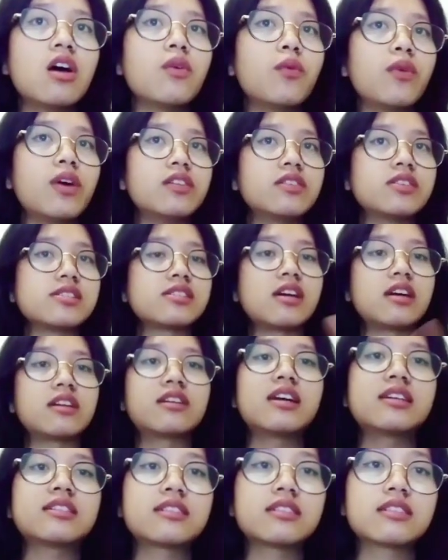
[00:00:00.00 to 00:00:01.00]
whether
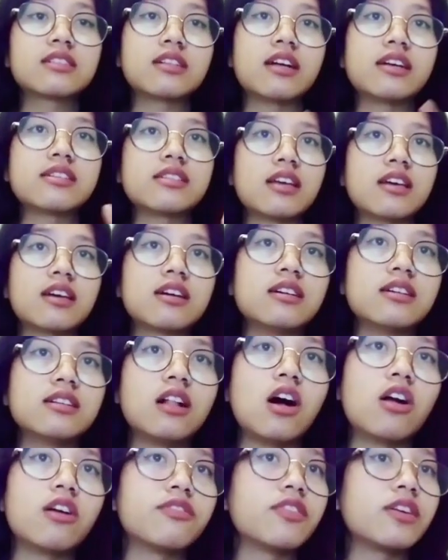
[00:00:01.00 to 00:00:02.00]
standard, classical,
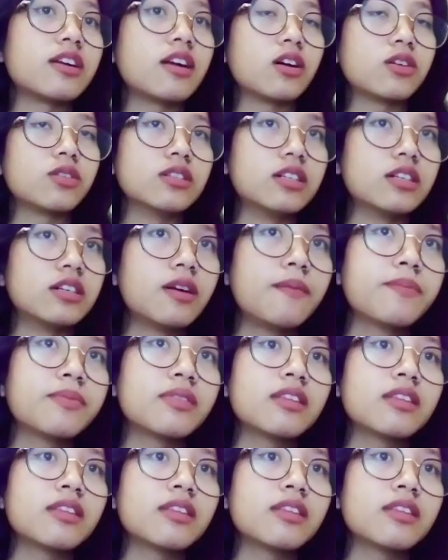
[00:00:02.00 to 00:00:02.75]
or vernacular.